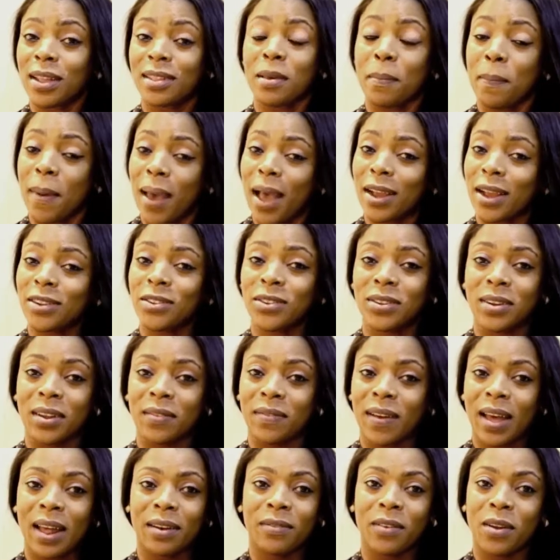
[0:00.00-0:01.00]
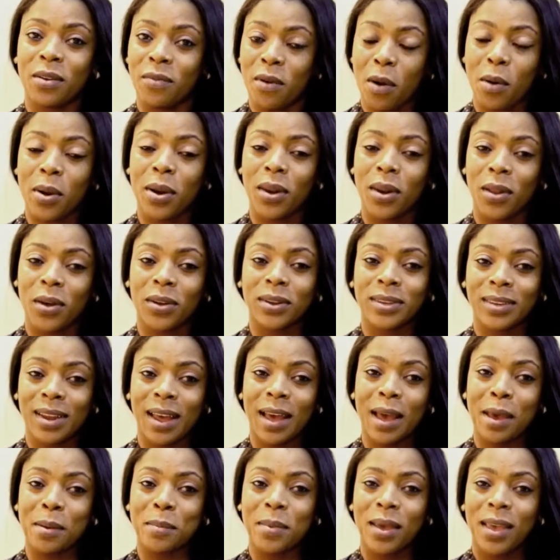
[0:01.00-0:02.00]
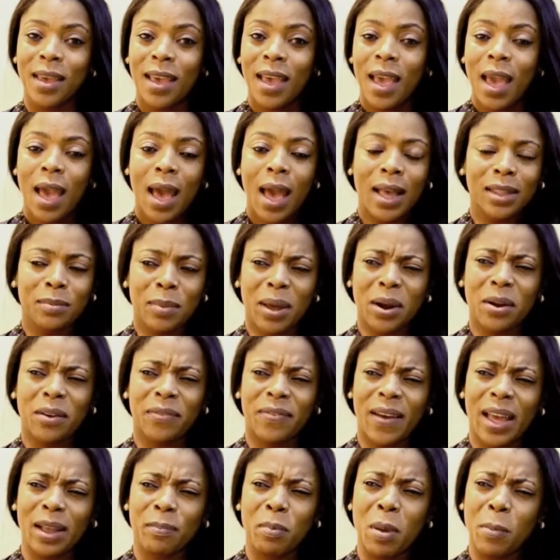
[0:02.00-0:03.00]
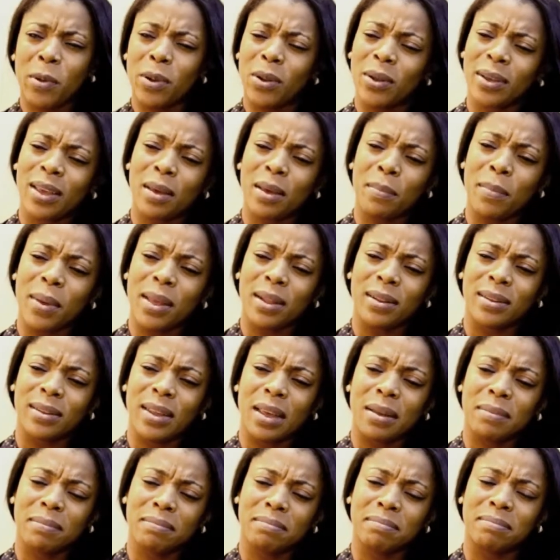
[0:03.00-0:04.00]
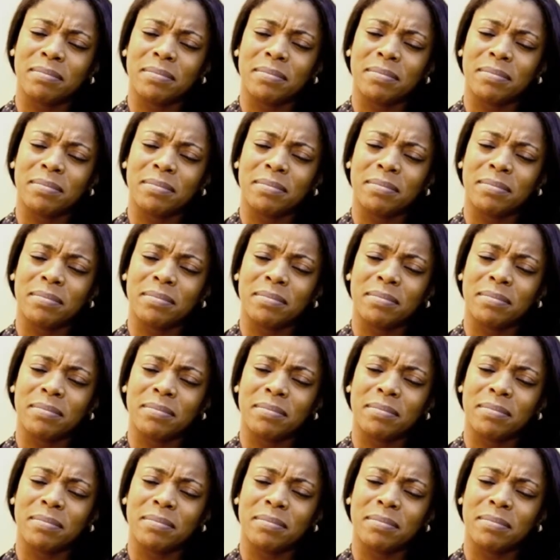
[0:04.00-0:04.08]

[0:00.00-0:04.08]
It's a passion I've had for a very long time. As a matter of fact, people look at me and say,